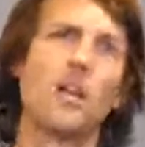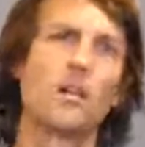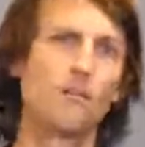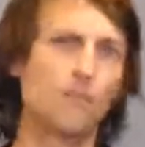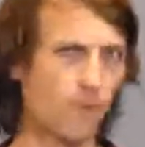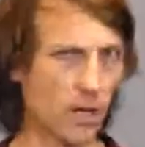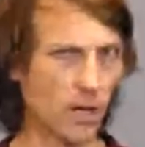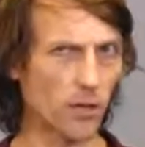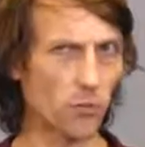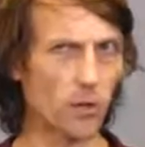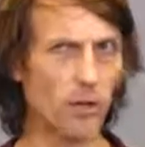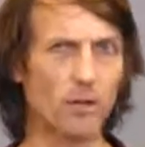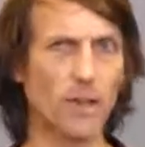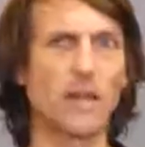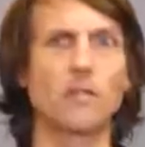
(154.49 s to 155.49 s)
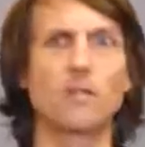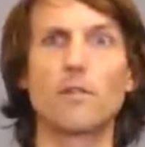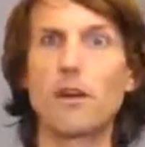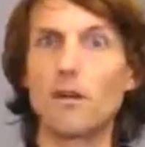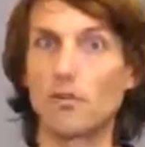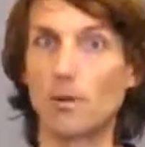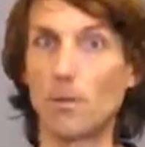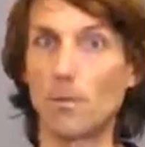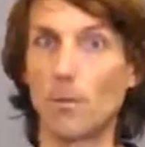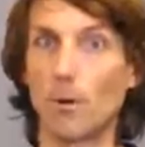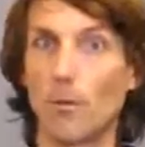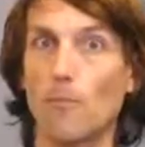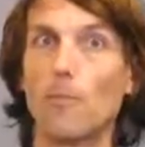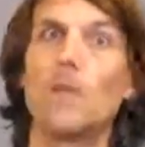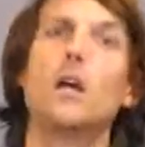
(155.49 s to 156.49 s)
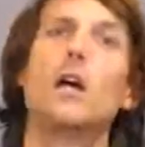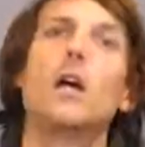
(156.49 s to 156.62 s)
The first one is actually very simple.